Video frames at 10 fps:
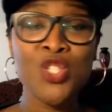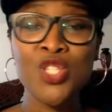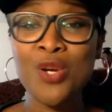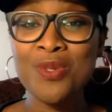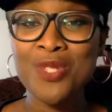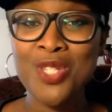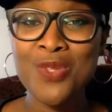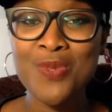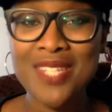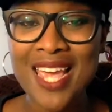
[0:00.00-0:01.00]
So
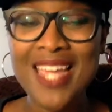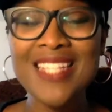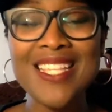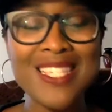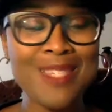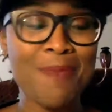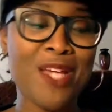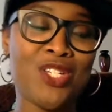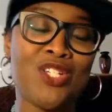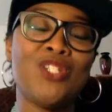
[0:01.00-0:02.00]
today's
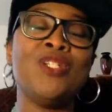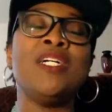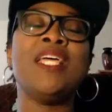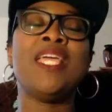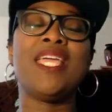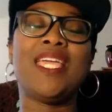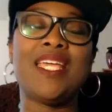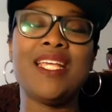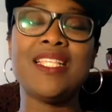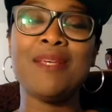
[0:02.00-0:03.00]
special
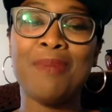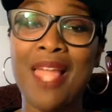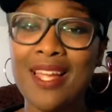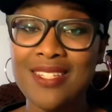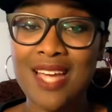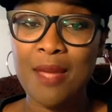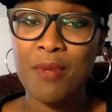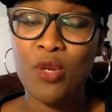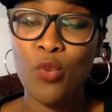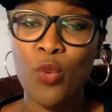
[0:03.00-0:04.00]
is Black
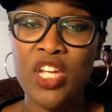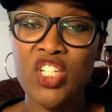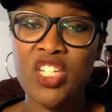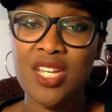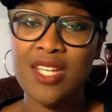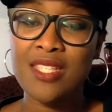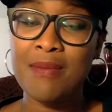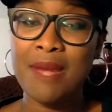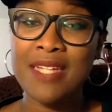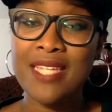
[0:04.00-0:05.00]
Diamond, which is
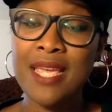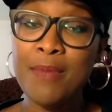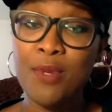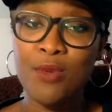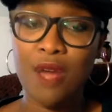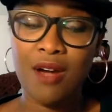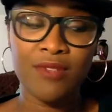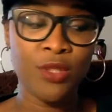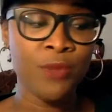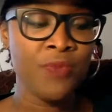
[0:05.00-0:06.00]
my debut
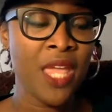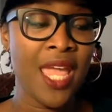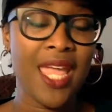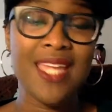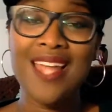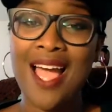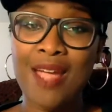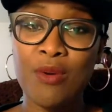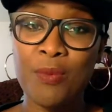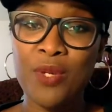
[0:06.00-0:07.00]
novel, and I
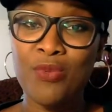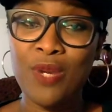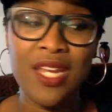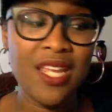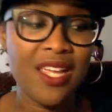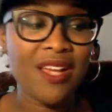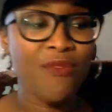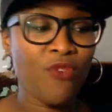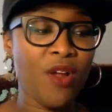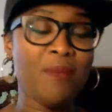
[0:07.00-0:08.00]
will be reading
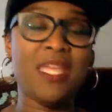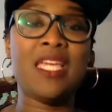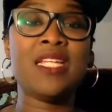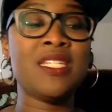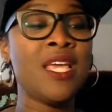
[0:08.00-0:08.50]
from it.